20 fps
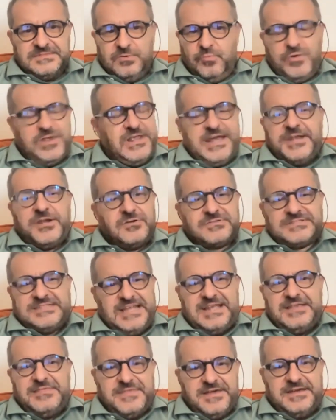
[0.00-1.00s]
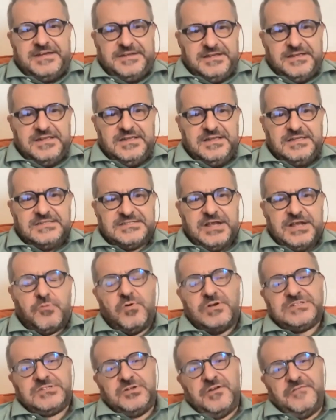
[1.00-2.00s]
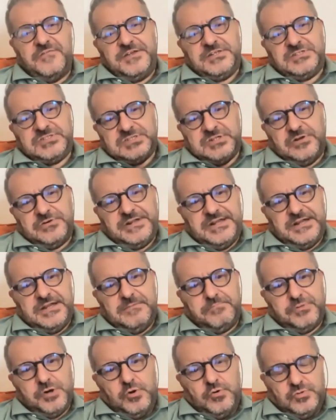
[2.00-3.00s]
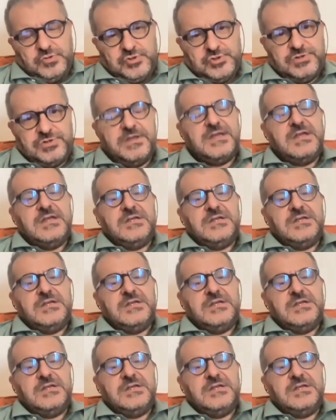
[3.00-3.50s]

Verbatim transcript: We cannot say that. It's a question of a historical approach.